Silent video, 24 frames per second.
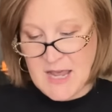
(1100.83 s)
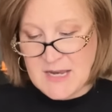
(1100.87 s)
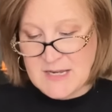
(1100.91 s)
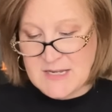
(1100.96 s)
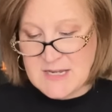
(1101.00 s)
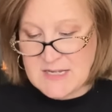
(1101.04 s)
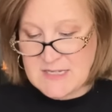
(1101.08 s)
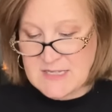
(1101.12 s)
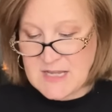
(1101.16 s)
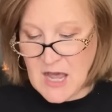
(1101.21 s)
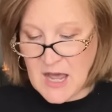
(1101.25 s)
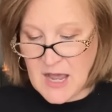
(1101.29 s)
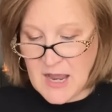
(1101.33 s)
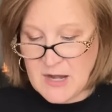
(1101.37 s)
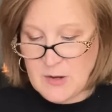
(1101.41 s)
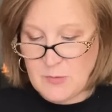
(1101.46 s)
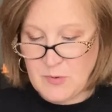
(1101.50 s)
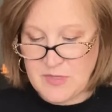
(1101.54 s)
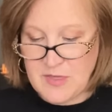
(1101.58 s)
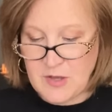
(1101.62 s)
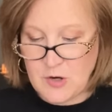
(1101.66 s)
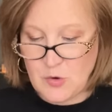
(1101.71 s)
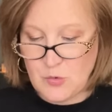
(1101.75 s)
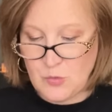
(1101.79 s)
Designed
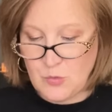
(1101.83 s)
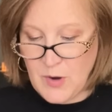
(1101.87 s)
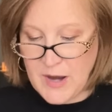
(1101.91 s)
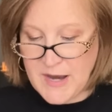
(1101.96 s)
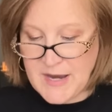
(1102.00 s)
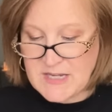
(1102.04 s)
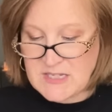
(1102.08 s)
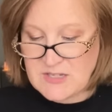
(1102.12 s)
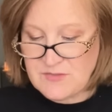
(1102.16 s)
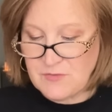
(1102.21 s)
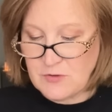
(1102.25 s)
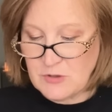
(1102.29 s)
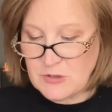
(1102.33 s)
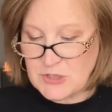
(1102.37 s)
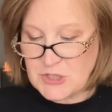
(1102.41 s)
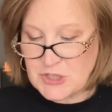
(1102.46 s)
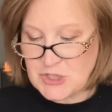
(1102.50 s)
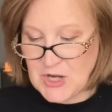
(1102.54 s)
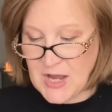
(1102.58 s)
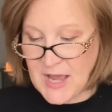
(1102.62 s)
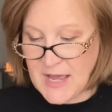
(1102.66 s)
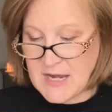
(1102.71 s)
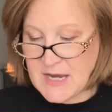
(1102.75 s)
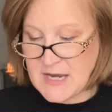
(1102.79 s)
with a graceful,
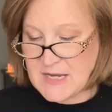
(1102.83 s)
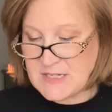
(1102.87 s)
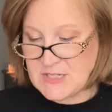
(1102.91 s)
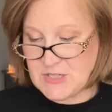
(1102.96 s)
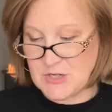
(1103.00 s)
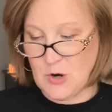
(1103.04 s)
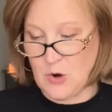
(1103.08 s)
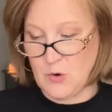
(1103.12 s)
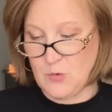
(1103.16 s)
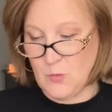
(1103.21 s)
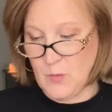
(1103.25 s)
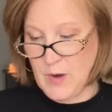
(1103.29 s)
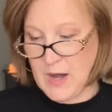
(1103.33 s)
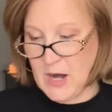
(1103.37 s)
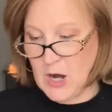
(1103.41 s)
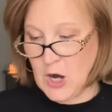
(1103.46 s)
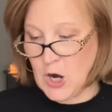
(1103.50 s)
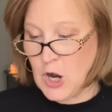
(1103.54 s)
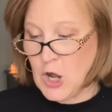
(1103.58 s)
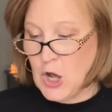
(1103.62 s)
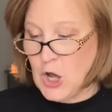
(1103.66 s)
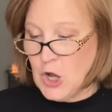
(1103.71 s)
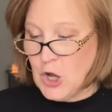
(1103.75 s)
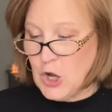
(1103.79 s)
shiny stoneware,